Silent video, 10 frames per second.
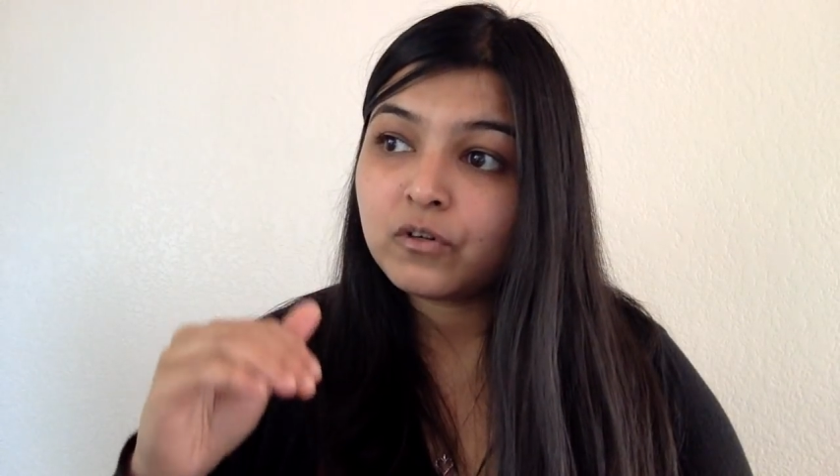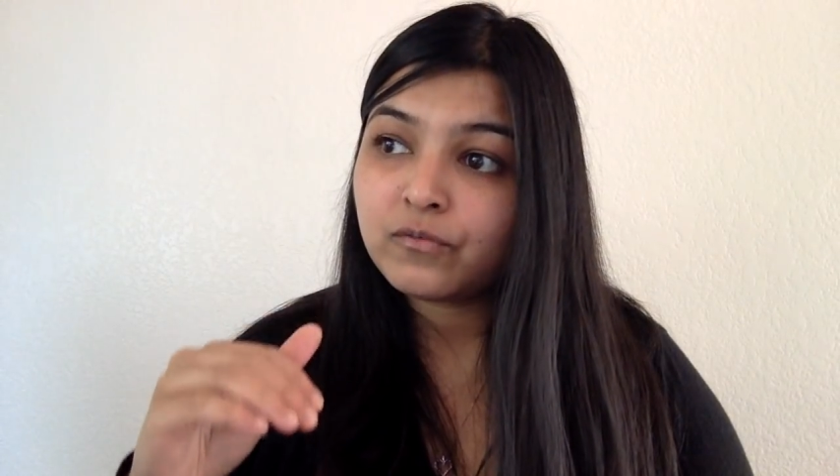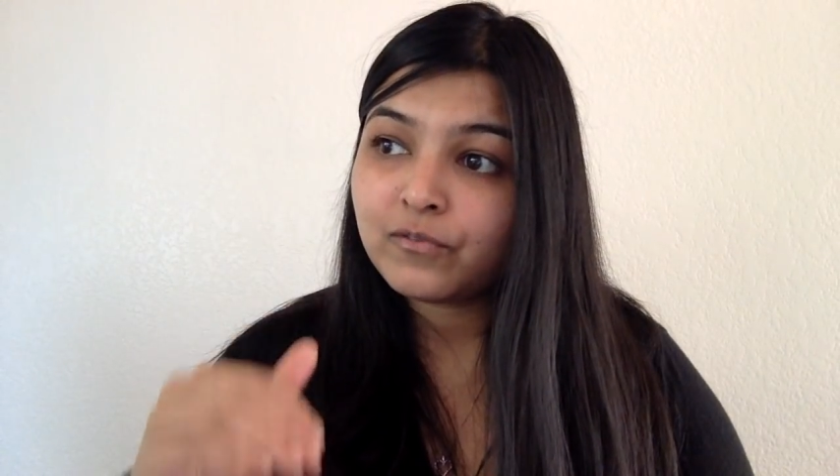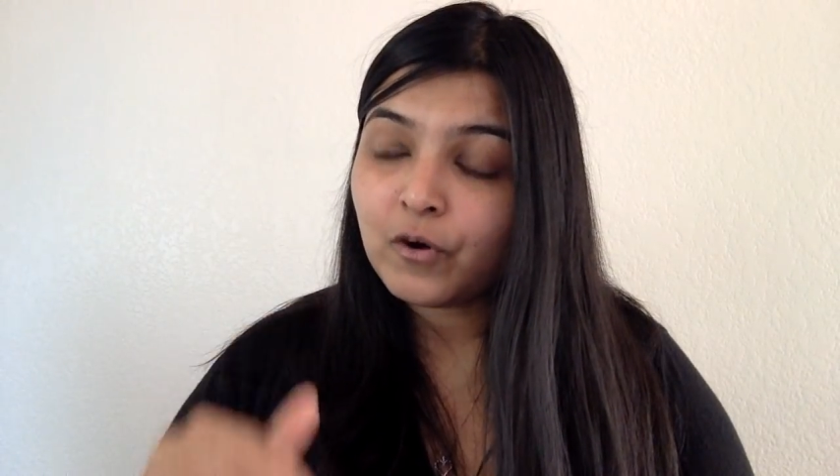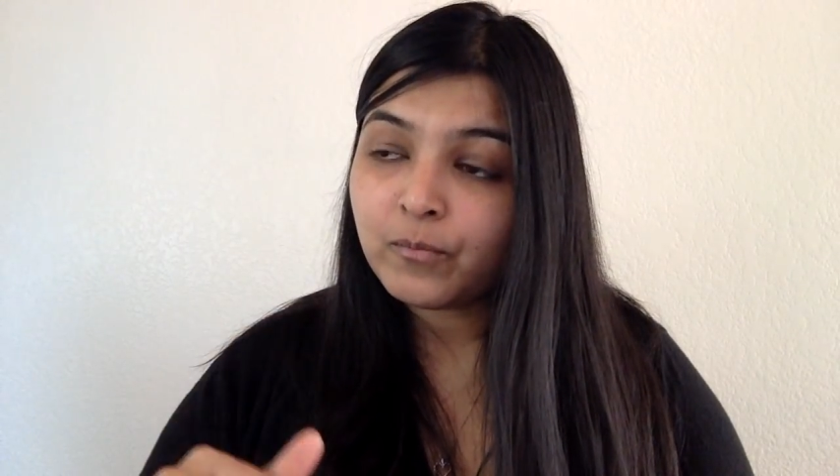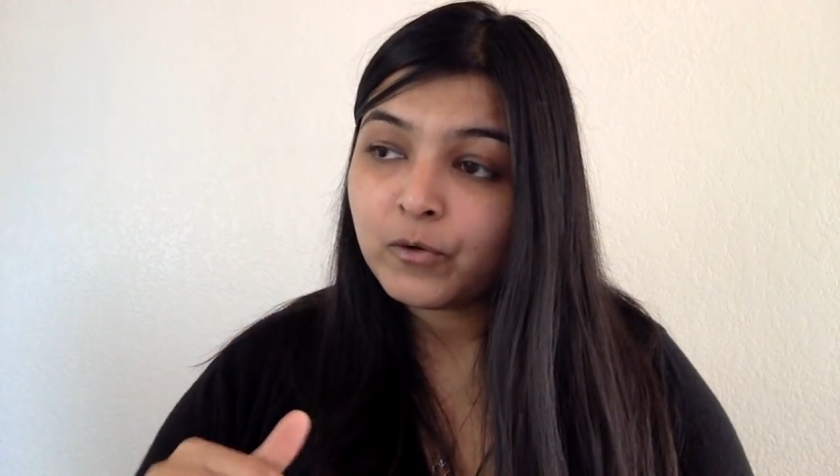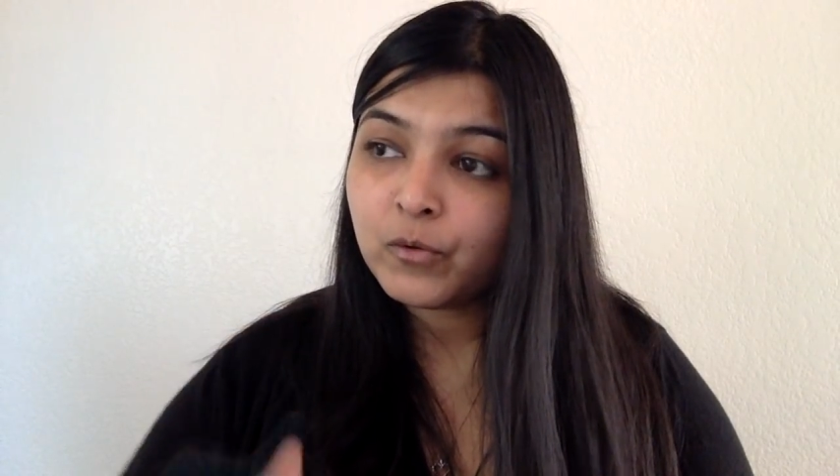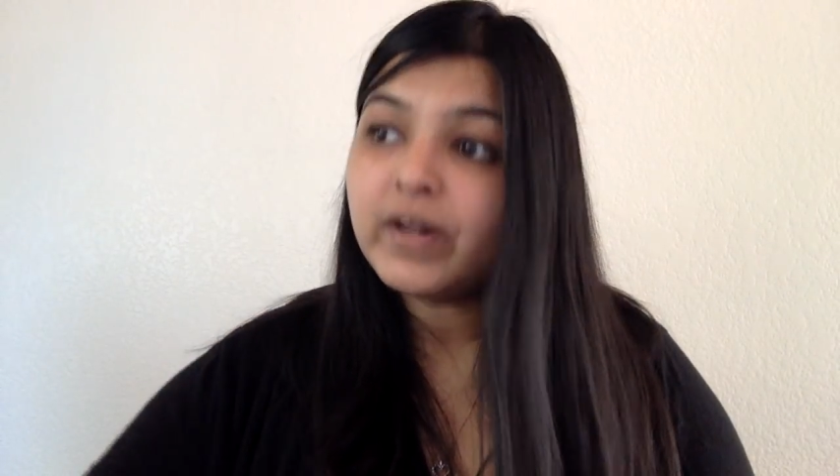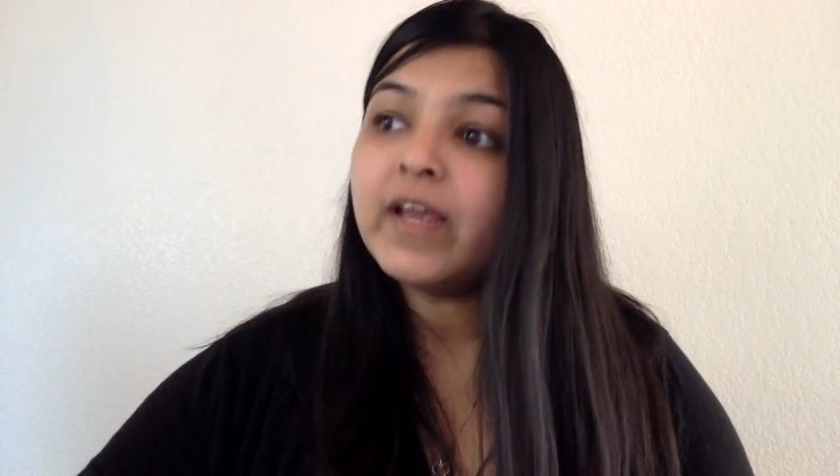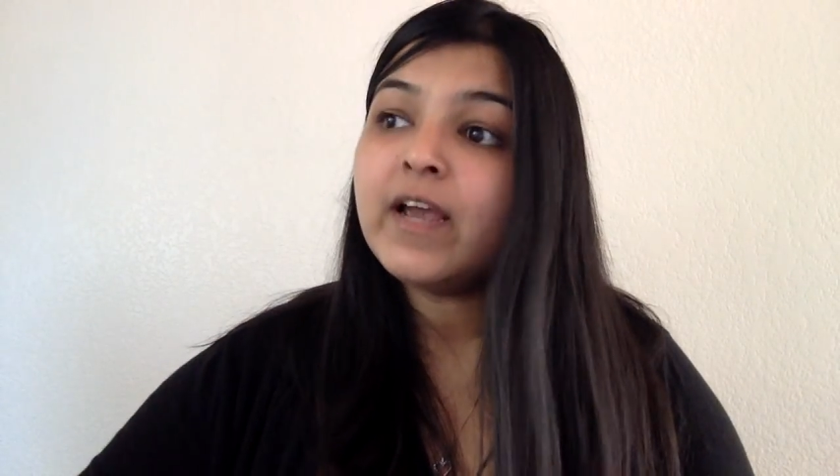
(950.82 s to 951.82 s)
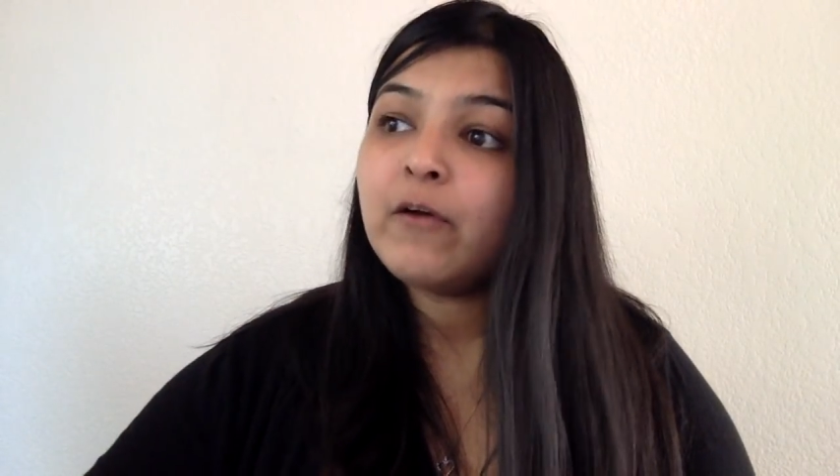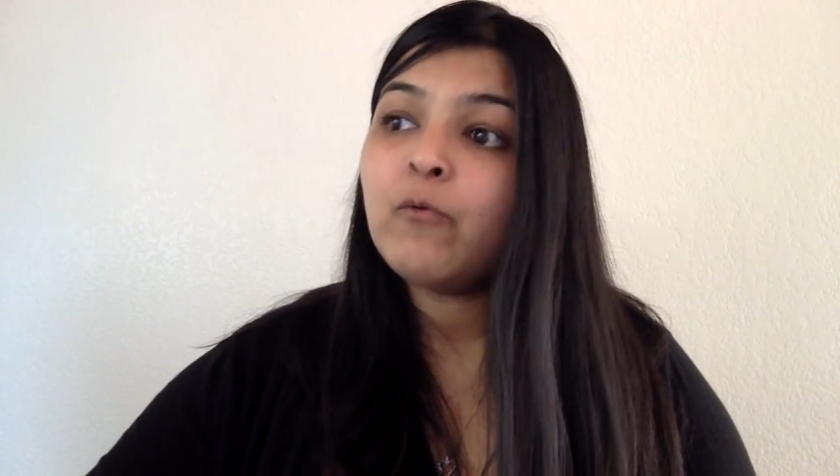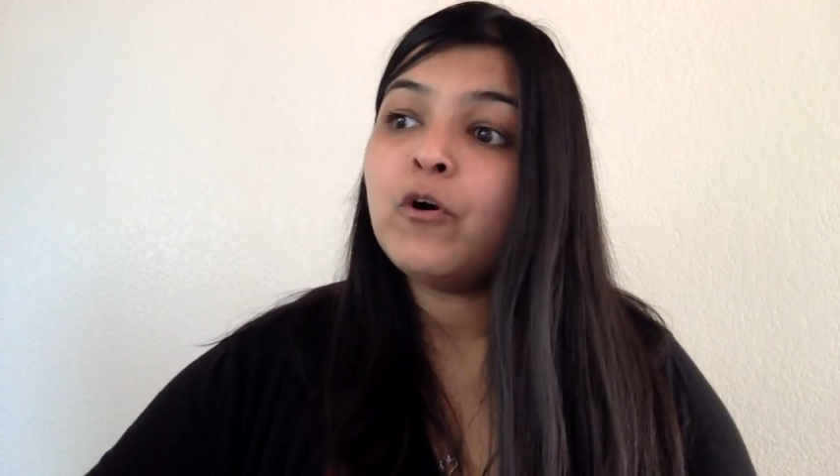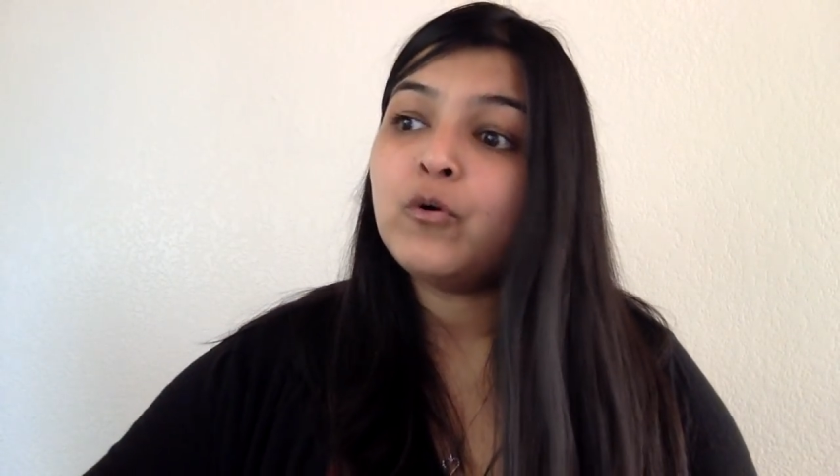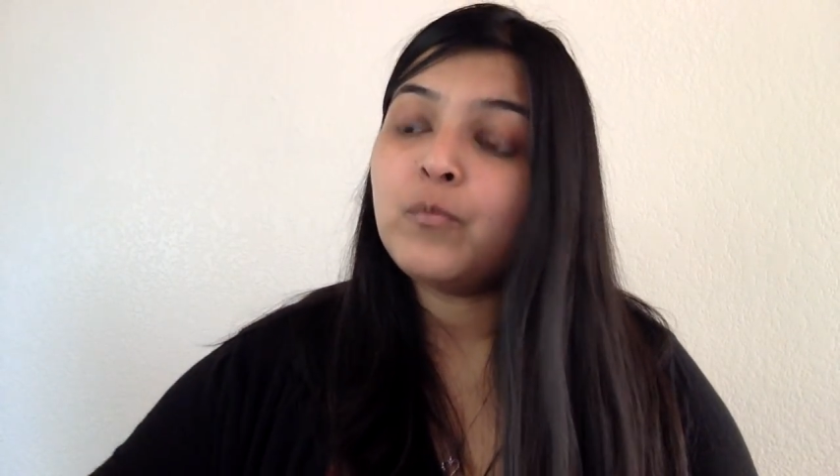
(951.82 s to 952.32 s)
from today I
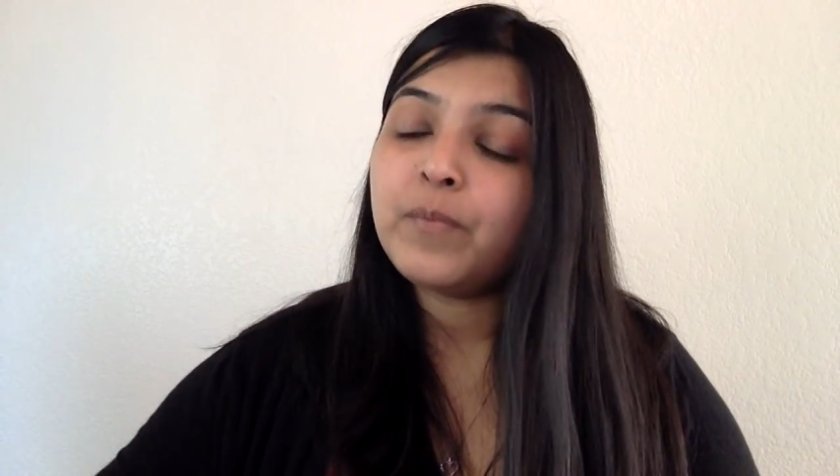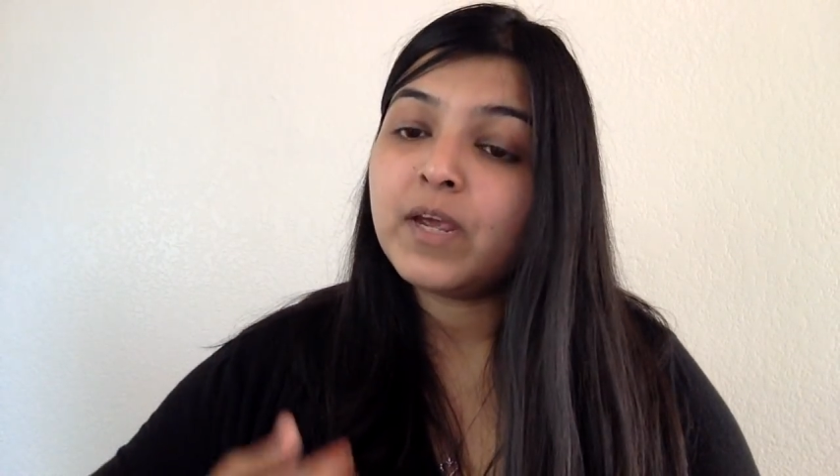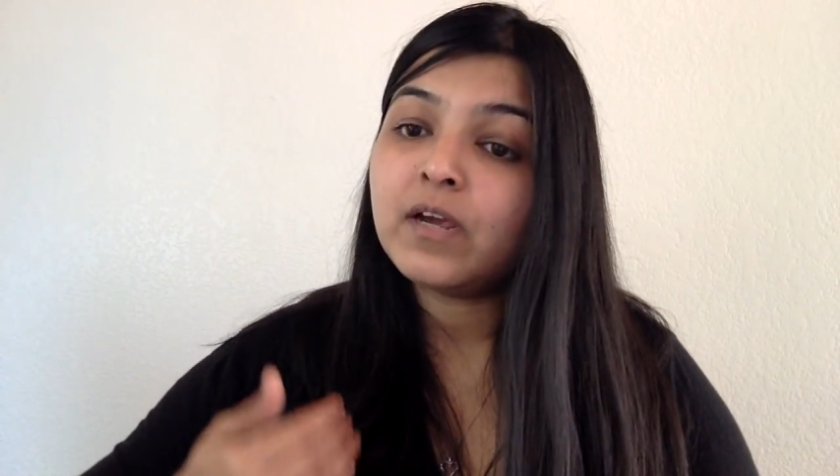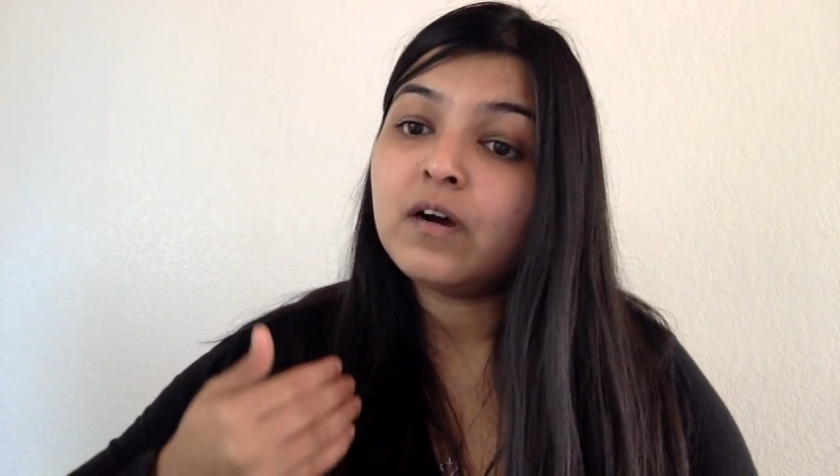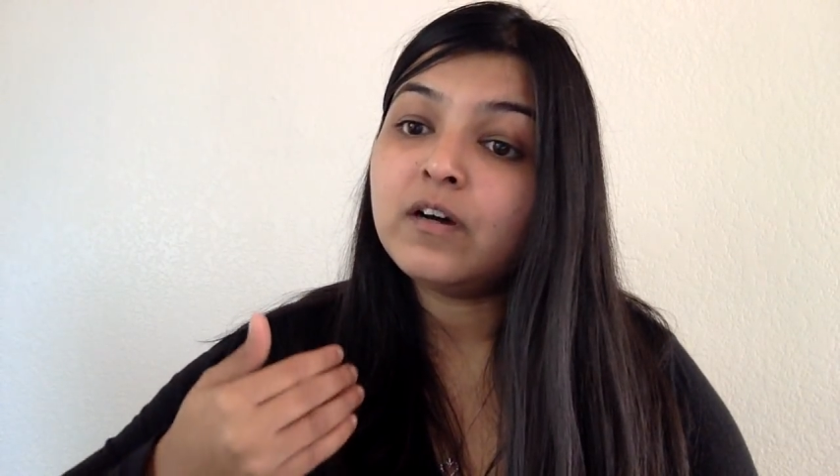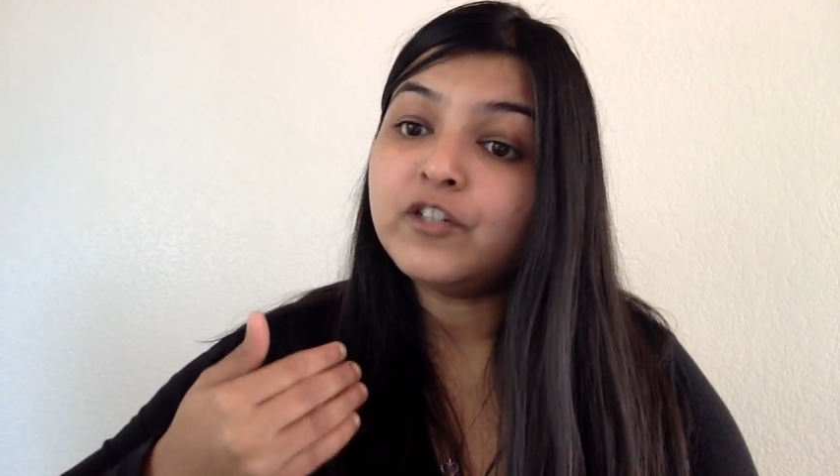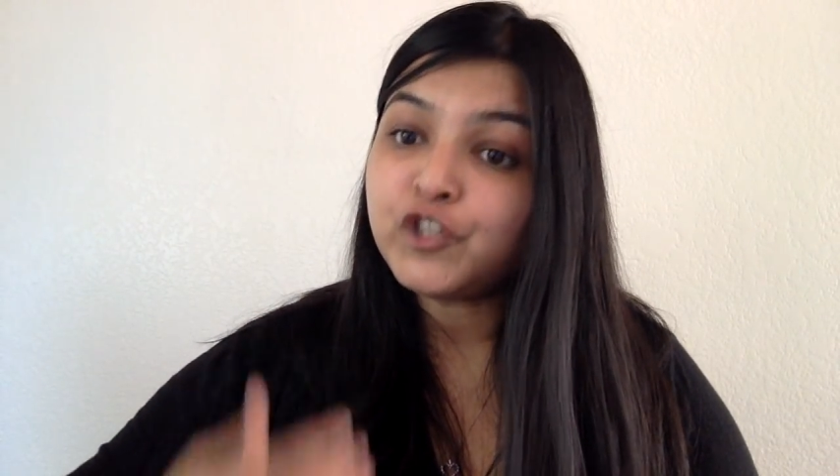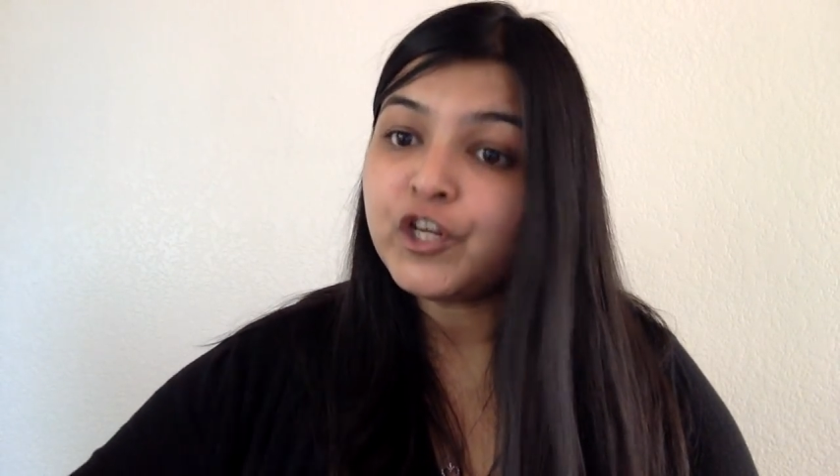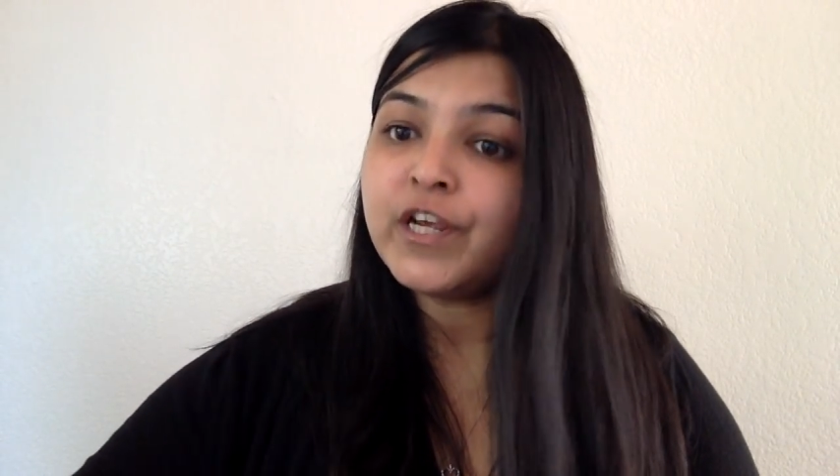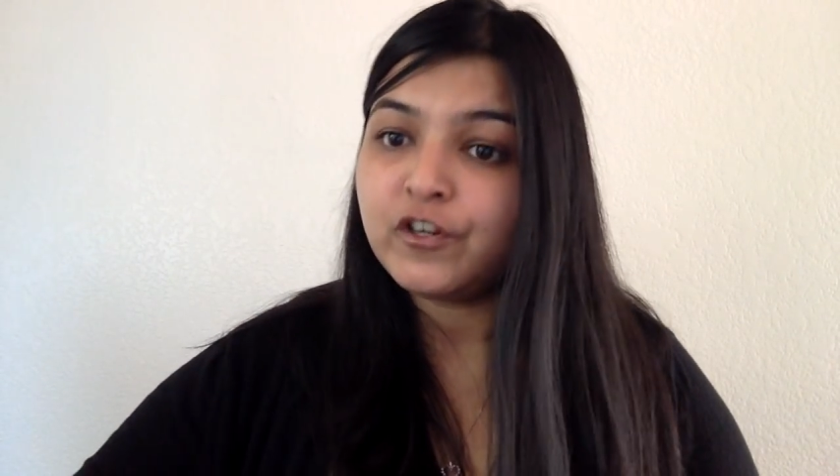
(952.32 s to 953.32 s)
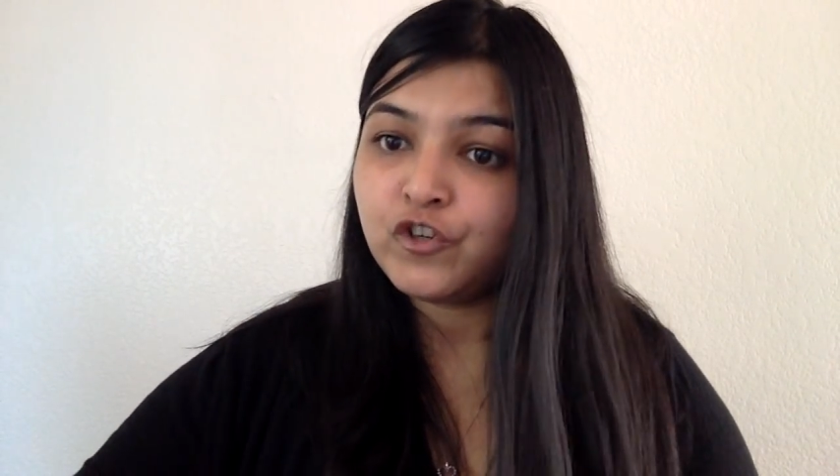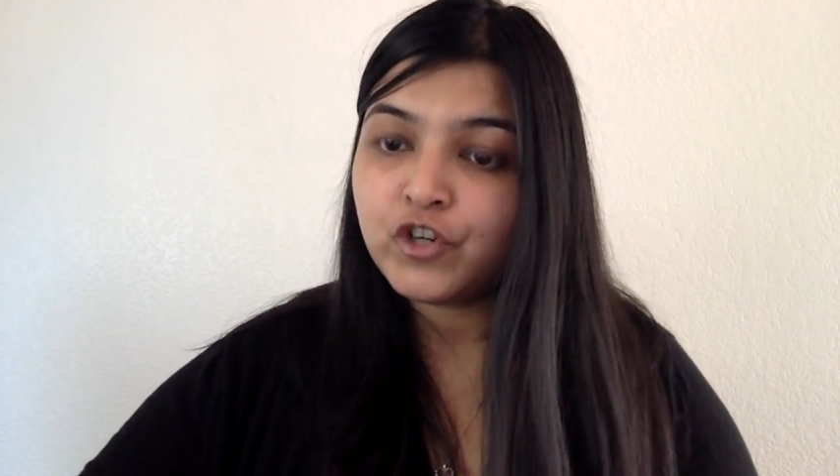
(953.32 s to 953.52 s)
want to make a change,